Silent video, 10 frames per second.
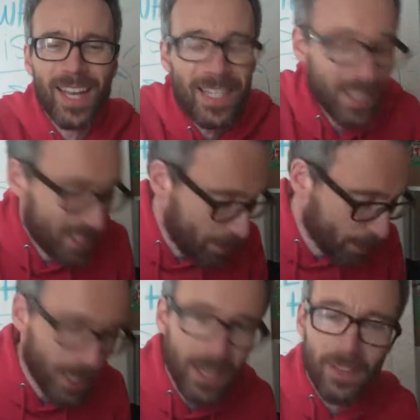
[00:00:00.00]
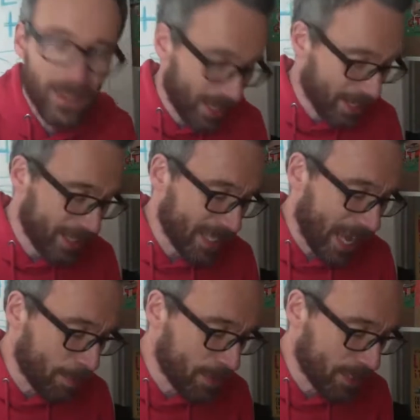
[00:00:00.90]
It's the typical kind of thing that
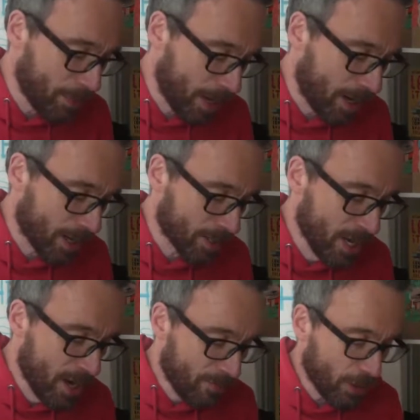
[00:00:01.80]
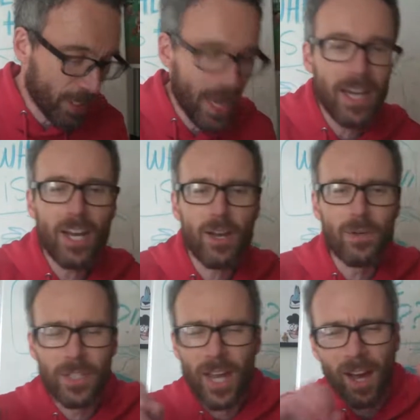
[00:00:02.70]
happens in parks.
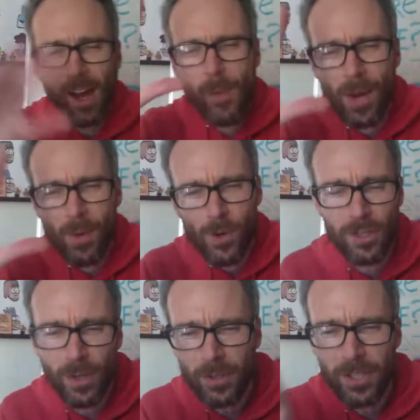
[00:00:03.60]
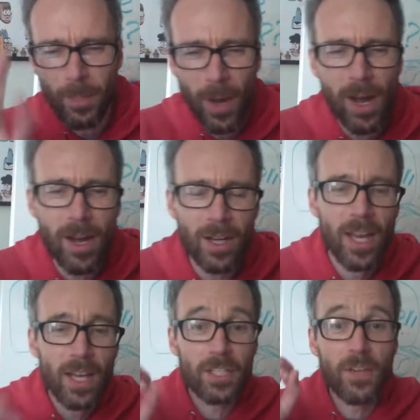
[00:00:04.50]
Volcanoes. Oh my word, don't go to the park
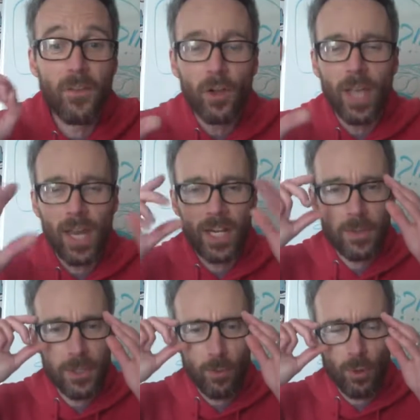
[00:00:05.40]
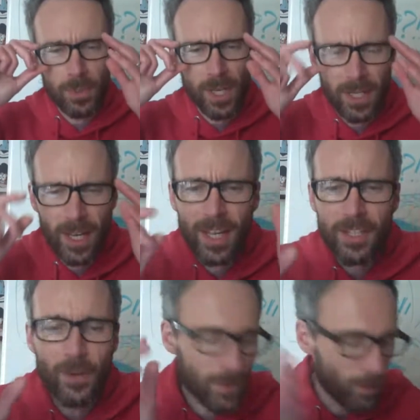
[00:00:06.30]
because a volcano has erupted.
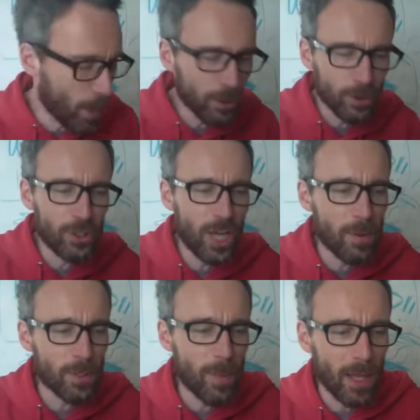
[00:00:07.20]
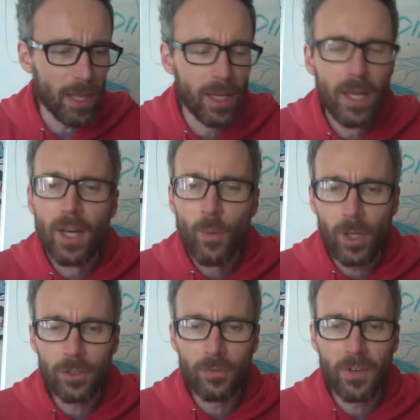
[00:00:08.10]
So well done, James Mellor. Well
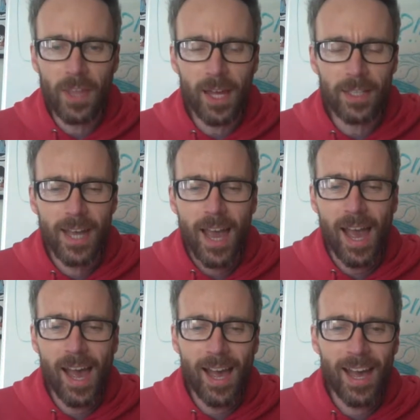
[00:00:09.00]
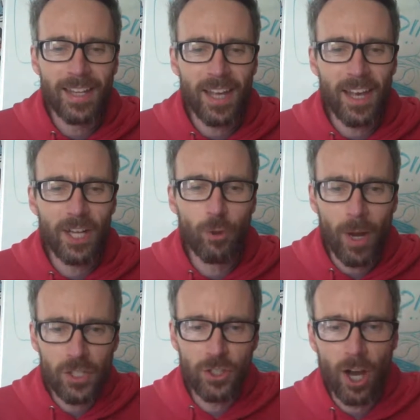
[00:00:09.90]
done for that. And
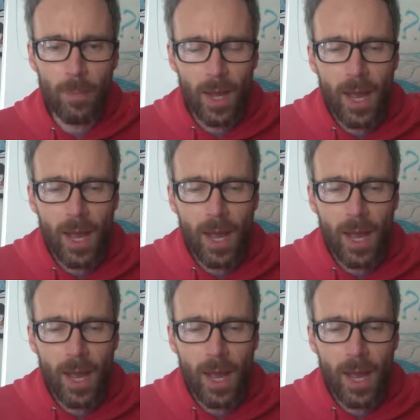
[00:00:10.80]
great job.